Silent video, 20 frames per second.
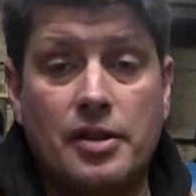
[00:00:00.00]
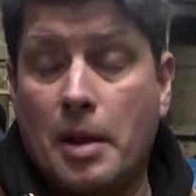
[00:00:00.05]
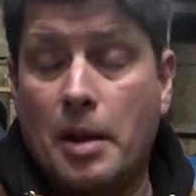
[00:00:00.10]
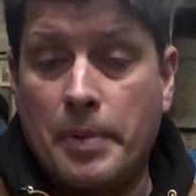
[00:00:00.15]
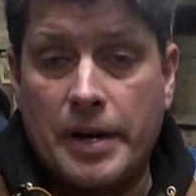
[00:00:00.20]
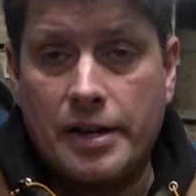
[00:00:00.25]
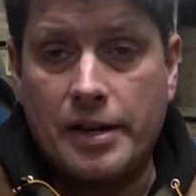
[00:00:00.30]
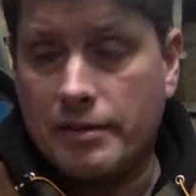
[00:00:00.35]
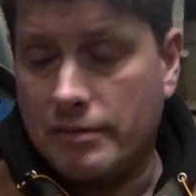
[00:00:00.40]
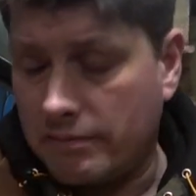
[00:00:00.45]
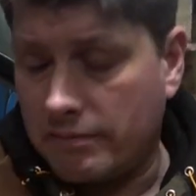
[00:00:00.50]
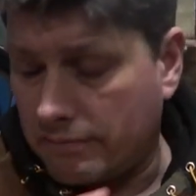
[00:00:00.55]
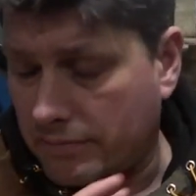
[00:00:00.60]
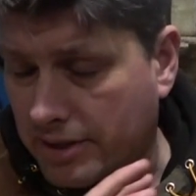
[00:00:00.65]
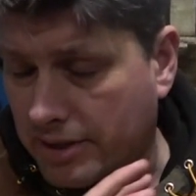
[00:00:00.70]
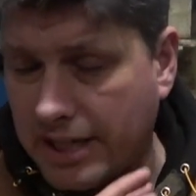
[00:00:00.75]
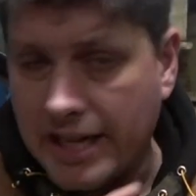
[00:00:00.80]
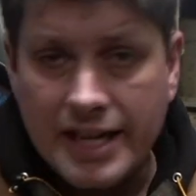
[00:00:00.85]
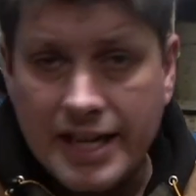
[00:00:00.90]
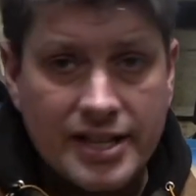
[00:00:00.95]
there'll be
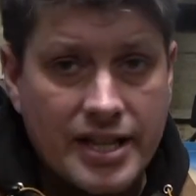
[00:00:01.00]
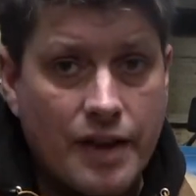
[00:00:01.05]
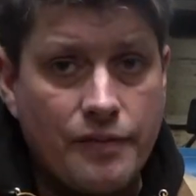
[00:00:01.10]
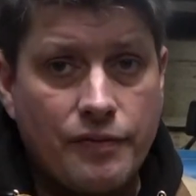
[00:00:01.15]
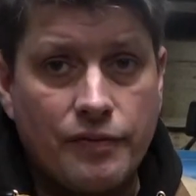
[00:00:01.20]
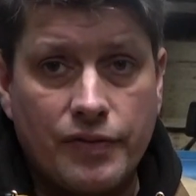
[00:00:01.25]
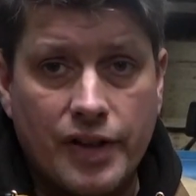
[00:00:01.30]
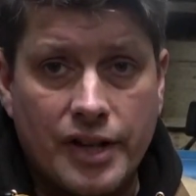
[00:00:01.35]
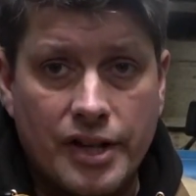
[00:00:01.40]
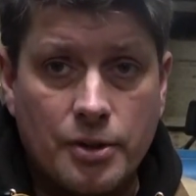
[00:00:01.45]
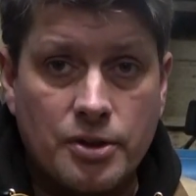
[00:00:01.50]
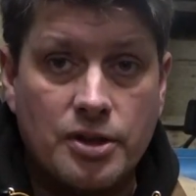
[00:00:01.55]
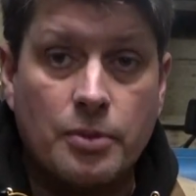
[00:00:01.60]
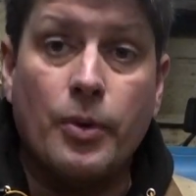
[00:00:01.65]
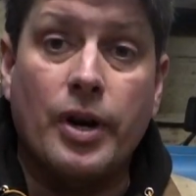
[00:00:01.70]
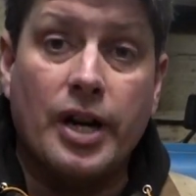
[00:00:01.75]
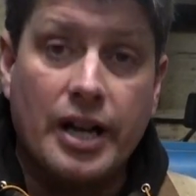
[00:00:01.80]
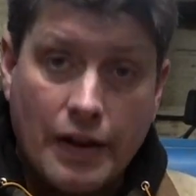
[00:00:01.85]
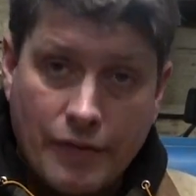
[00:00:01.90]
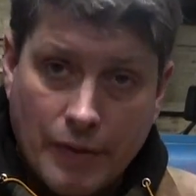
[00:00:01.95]
T7 videos.
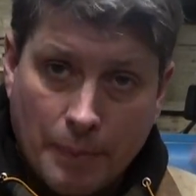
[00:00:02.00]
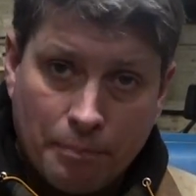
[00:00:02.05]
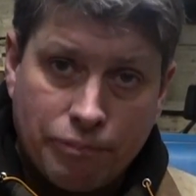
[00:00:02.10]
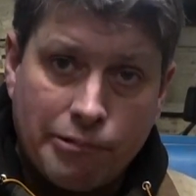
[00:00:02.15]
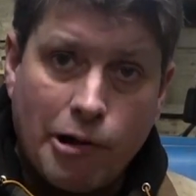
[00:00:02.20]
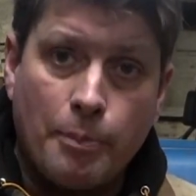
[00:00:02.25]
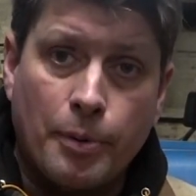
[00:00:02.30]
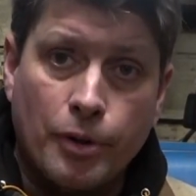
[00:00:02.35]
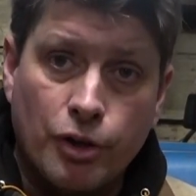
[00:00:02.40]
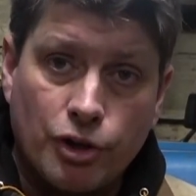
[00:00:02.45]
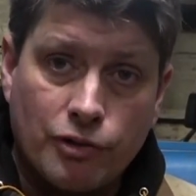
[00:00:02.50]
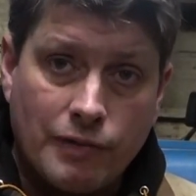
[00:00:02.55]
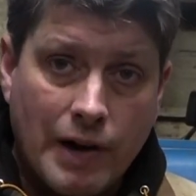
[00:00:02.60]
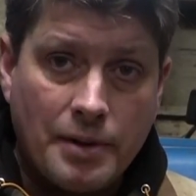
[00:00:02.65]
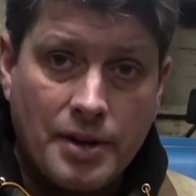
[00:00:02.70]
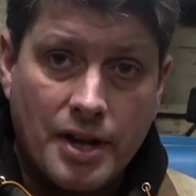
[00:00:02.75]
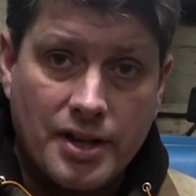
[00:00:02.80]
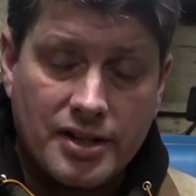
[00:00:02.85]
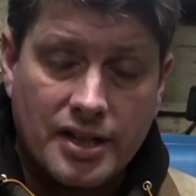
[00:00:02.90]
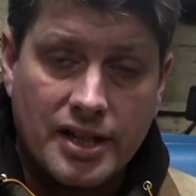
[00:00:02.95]
We're going to have a proper look
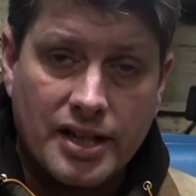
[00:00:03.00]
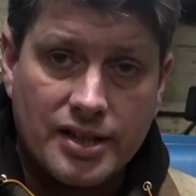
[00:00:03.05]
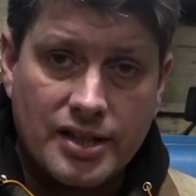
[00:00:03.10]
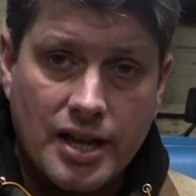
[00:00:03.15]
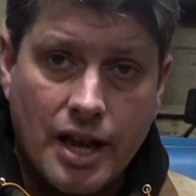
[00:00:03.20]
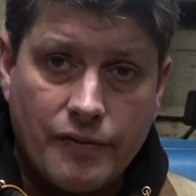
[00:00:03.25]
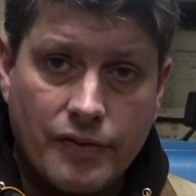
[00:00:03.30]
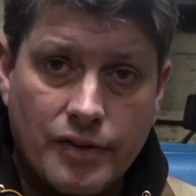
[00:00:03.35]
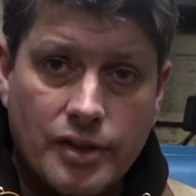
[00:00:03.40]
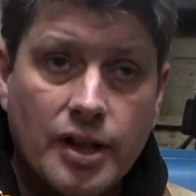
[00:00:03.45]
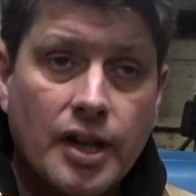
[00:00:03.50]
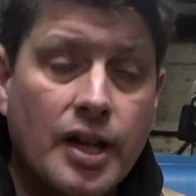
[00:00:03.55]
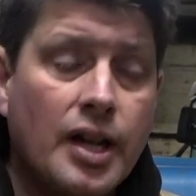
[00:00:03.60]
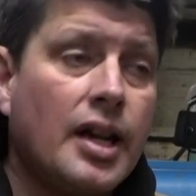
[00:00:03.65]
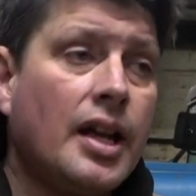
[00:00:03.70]
around that T7.